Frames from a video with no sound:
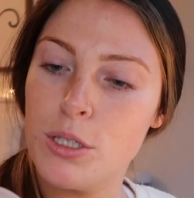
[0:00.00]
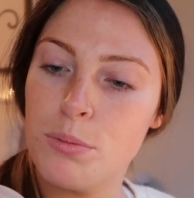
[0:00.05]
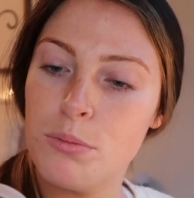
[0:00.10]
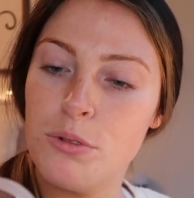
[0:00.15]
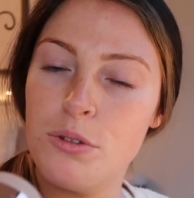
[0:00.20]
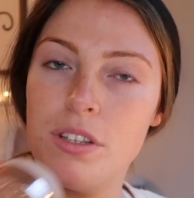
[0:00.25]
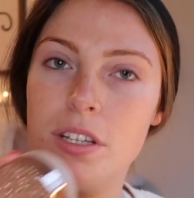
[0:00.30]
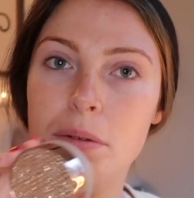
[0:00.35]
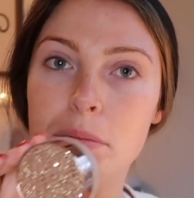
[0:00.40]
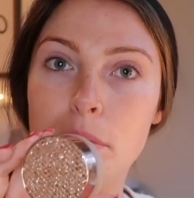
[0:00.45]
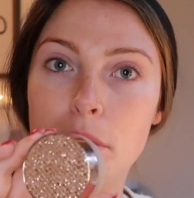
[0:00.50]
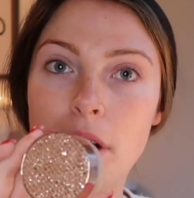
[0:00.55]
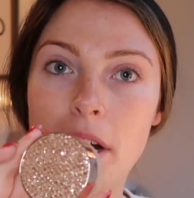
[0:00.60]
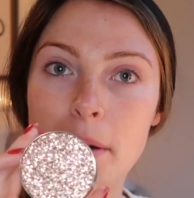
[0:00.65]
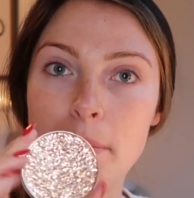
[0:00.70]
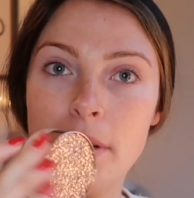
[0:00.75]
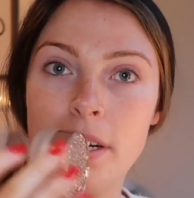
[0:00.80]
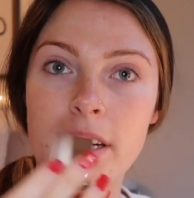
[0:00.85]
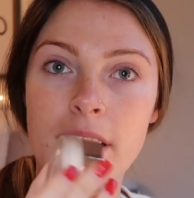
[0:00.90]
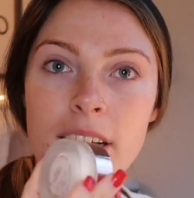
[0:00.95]
Smoothing
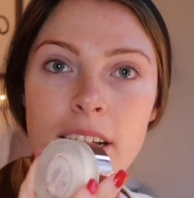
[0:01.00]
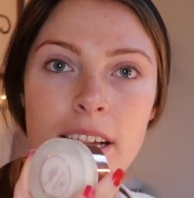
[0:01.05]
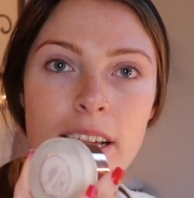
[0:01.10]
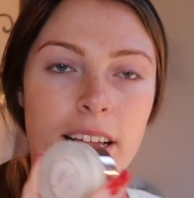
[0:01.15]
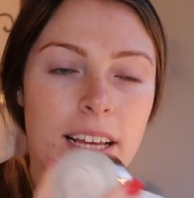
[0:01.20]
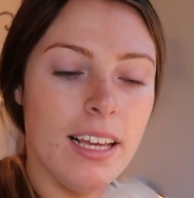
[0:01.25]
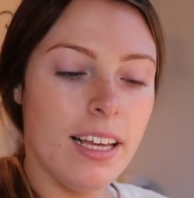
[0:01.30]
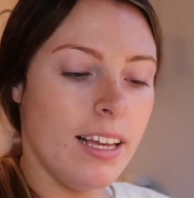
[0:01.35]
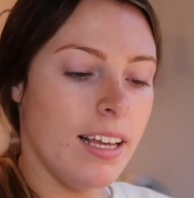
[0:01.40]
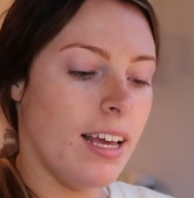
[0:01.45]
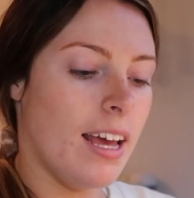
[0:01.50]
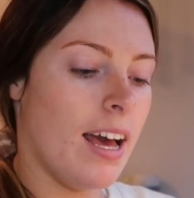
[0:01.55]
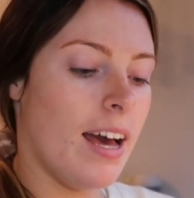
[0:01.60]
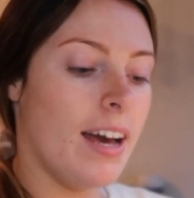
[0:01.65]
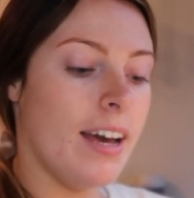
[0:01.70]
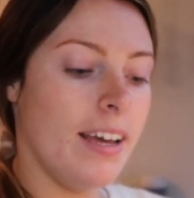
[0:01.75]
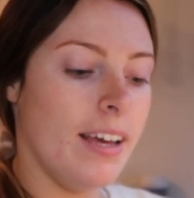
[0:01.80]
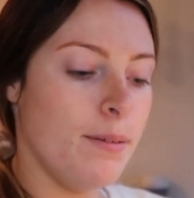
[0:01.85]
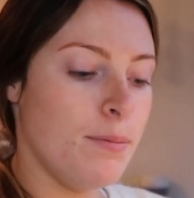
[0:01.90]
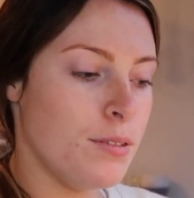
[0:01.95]
Primer.
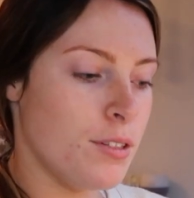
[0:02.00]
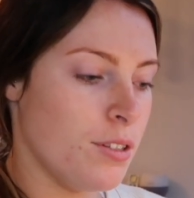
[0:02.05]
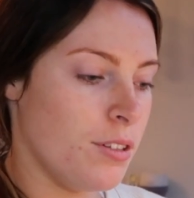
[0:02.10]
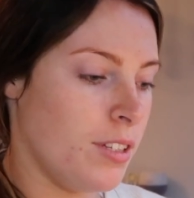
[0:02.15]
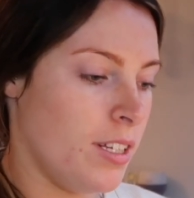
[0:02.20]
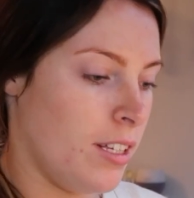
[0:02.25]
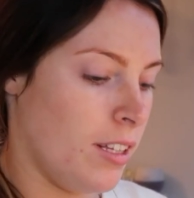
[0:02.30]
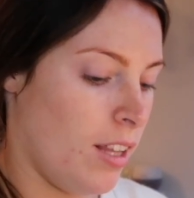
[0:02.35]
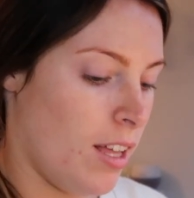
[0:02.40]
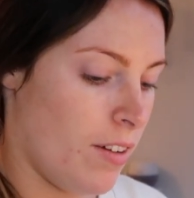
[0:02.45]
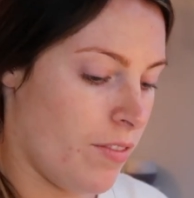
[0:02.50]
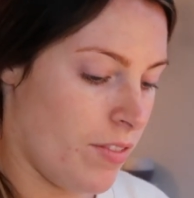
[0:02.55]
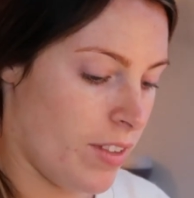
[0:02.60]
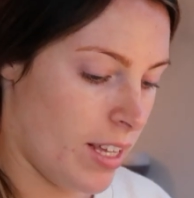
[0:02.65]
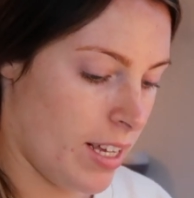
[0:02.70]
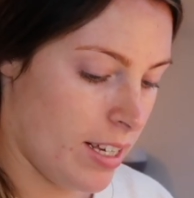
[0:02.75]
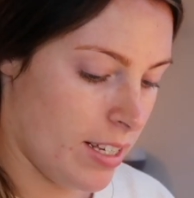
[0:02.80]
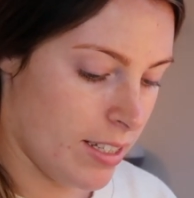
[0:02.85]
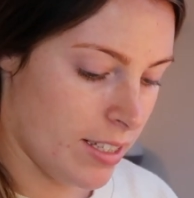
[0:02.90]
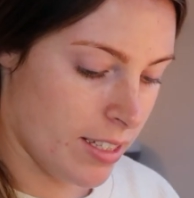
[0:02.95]
I absolutely love
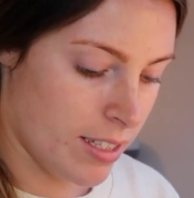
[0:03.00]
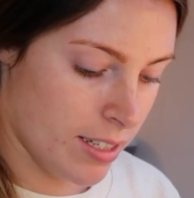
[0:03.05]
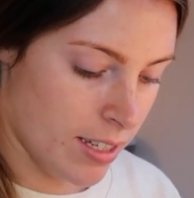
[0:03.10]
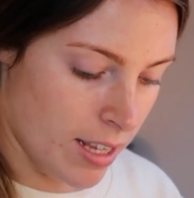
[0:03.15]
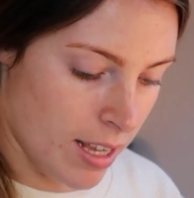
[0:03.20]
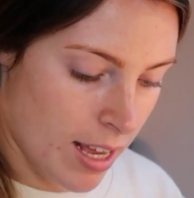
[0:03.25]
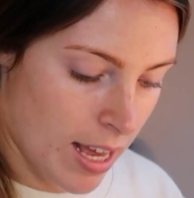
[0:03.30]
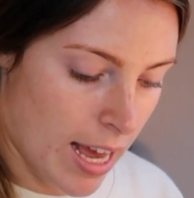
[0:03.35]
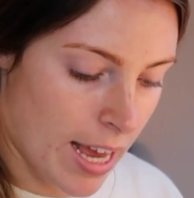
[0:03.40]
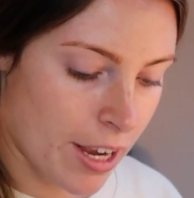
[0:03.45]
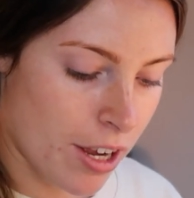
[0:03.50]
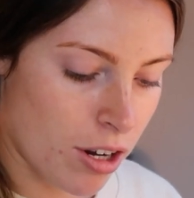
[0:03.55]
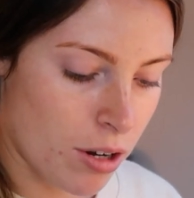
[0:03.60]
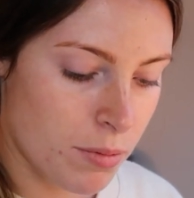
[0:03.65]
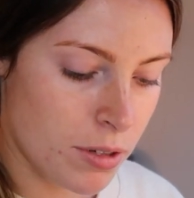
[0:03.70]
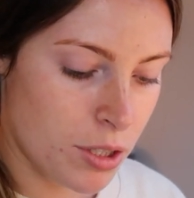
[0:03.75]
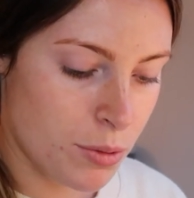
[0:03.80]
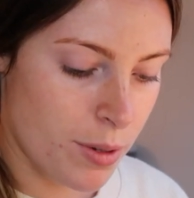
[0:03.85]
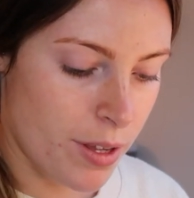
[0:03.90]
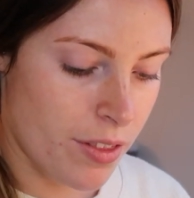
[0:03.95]
this. I go
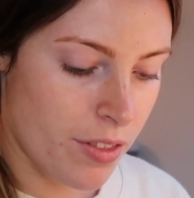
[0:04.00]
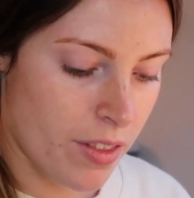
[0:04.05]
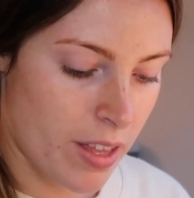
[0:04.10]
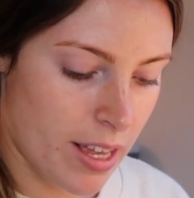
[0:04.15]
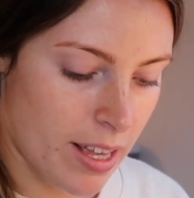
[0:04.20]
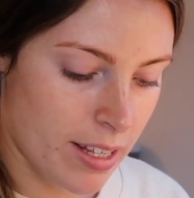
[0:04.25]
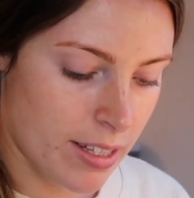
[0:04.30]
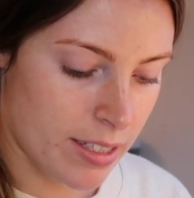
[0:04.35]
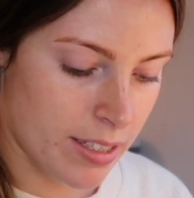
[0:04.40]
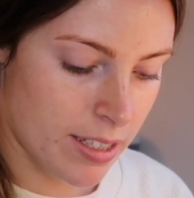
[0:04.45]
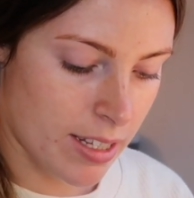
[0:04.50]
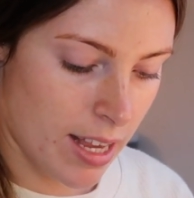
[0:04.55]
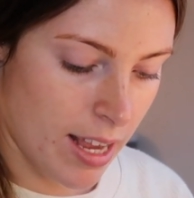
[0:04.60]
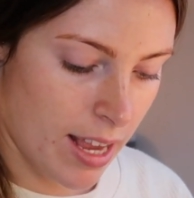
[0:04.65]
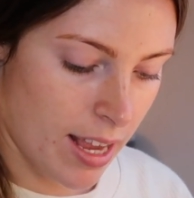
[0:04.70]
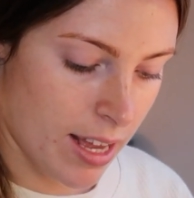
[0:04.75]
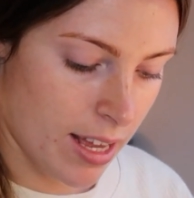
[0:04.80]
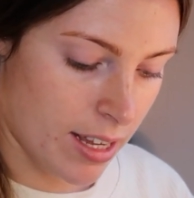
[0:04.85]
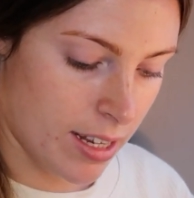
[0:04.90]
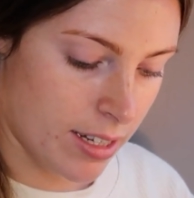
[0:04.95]
between this
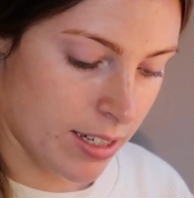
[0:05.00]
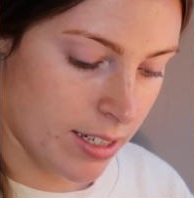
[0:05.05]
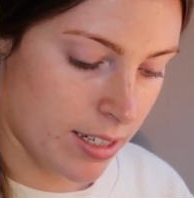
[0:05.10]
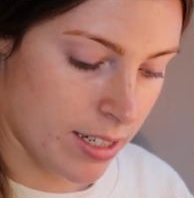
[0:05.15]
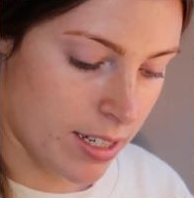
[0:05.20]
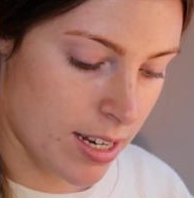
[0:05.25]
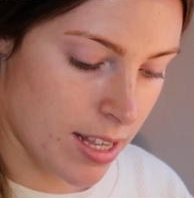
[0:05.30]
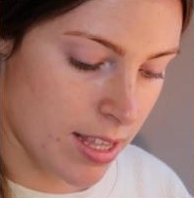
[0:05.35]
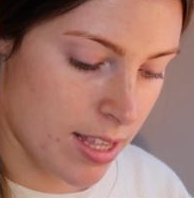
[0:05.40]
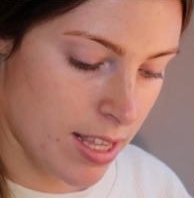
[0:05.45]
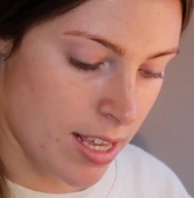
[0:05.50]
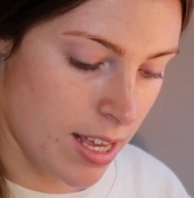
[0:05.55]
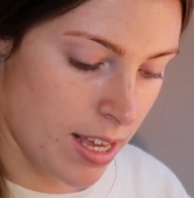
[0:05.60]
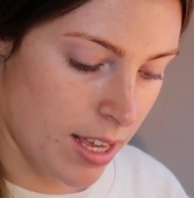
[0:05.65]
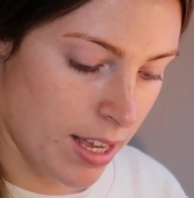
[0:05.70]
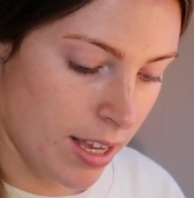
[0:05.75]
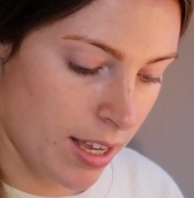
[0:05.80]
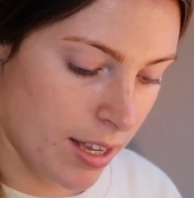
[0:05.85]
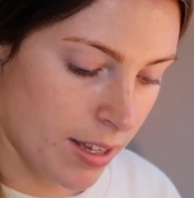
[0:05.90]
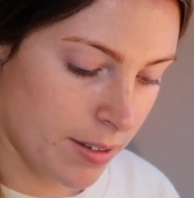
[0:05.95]
and
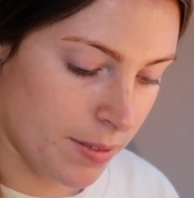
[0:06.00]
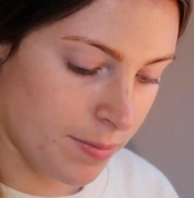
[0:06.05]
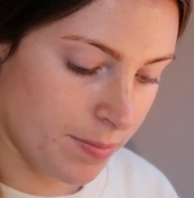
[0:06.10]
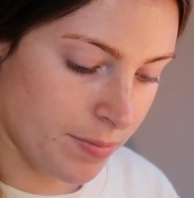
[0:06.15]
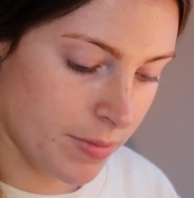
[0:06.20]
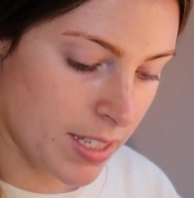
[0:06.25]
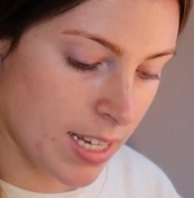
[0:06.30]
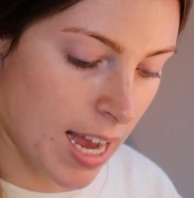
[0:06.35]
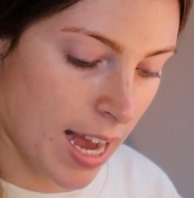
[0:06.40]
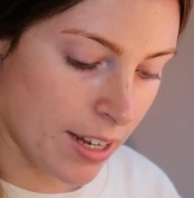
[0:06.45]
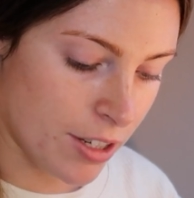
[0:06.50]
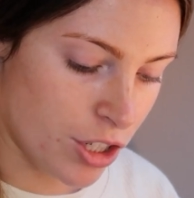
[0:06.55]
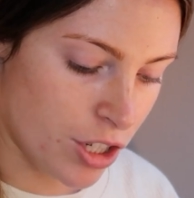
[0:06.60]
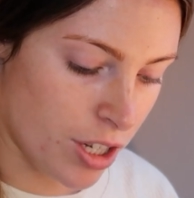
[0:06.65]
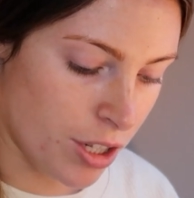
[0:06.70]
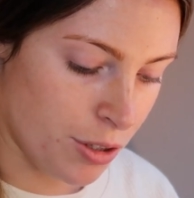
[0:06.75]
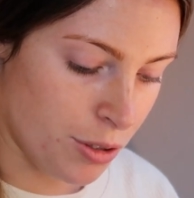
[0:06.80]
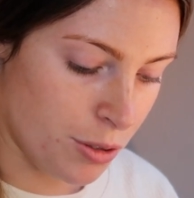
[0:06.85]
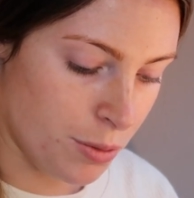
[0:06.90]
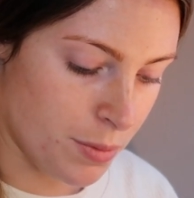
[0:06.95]
the
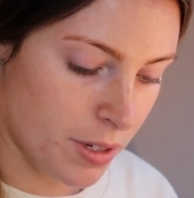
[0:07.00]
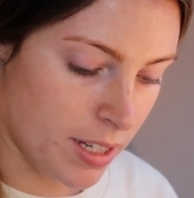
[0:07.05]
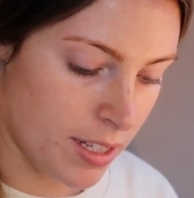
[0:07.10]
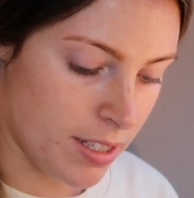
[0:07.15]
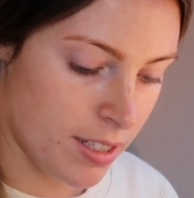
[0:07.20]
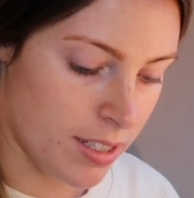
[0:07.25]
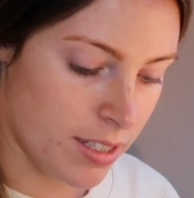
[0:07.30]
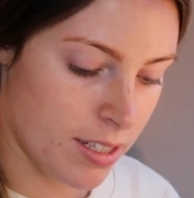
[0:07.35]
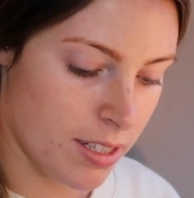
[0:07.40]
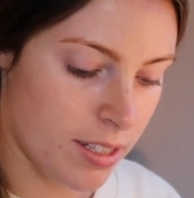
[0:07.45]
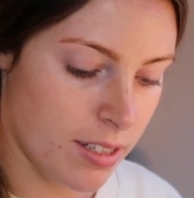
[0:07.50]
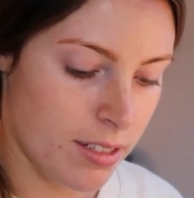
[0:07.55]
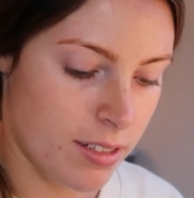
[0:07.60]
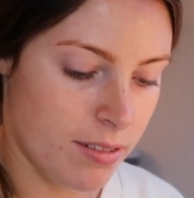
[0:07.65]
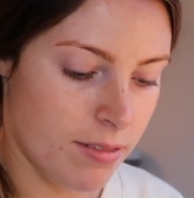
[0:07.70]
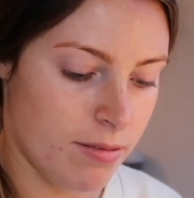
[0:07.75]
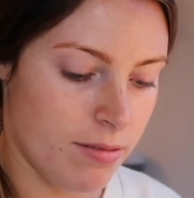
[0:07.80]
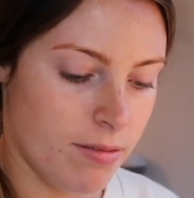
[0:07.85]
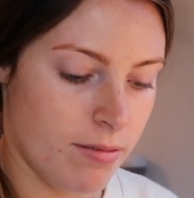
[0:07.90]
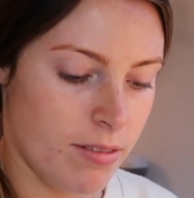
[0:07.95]
Tatcha Luminous,
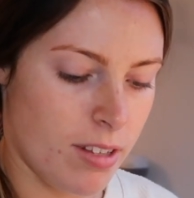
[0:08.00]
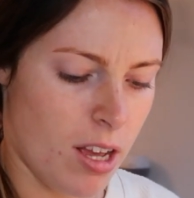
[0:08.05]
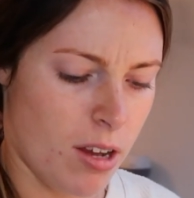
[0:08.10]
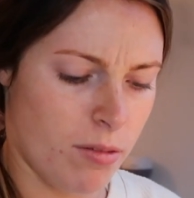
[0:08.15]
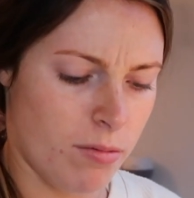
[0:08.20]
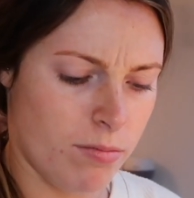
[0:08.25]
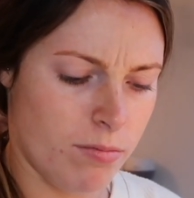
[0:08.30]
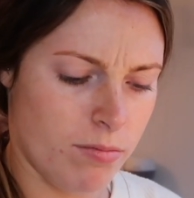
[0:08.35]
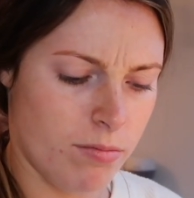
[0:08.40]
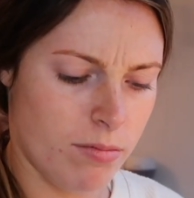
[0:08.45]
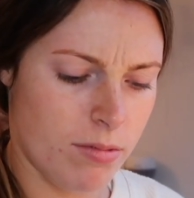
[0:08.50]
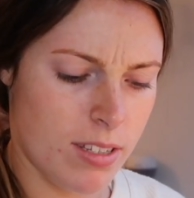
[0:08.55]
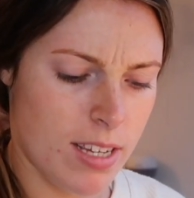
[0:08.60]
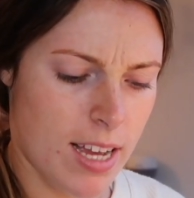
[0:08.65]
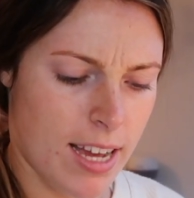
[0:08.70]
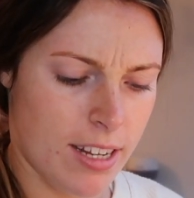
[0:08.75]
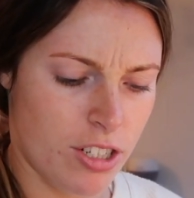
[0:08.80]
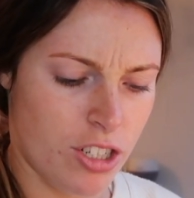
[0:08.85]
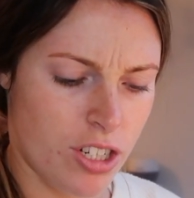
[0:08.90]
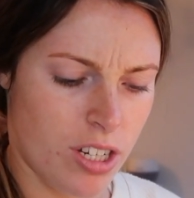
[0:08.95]
no,
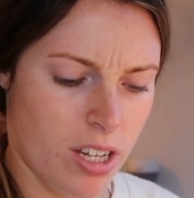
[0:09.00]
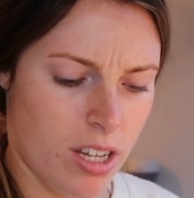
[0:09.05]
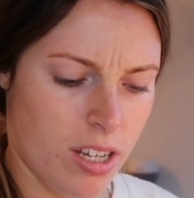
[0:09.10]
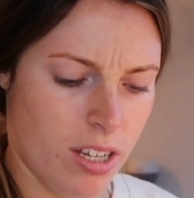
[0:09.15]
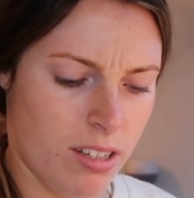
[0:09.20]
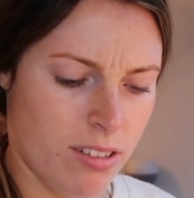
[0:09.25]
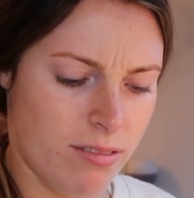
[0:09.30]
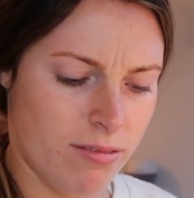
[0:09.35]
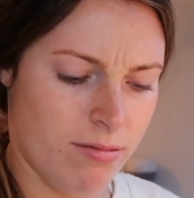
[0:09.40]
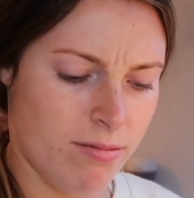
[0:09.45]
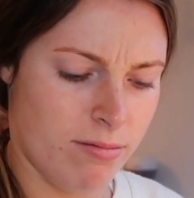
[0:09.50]
Tatcha,